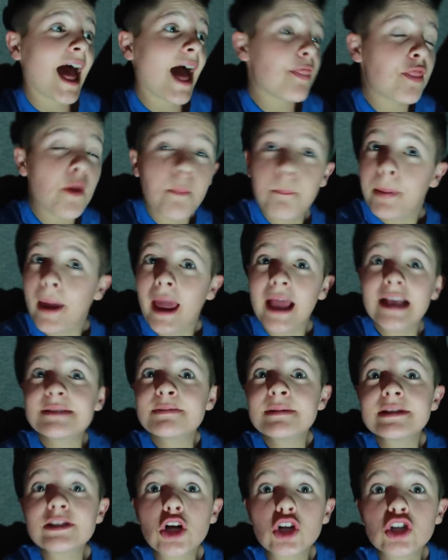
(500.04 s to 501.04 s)
the
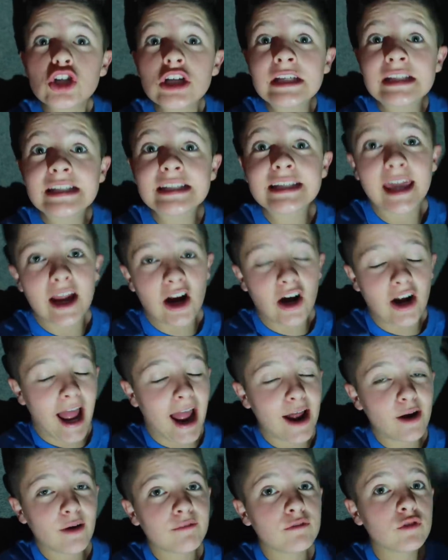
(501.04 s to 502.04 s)
basements are just scary.
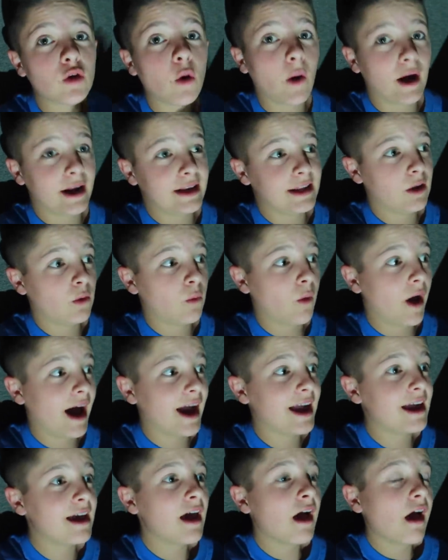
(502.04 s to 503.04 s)
I have no idea
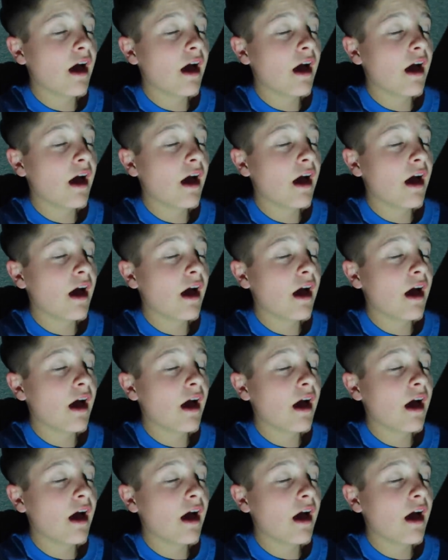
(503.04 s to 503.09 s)
why.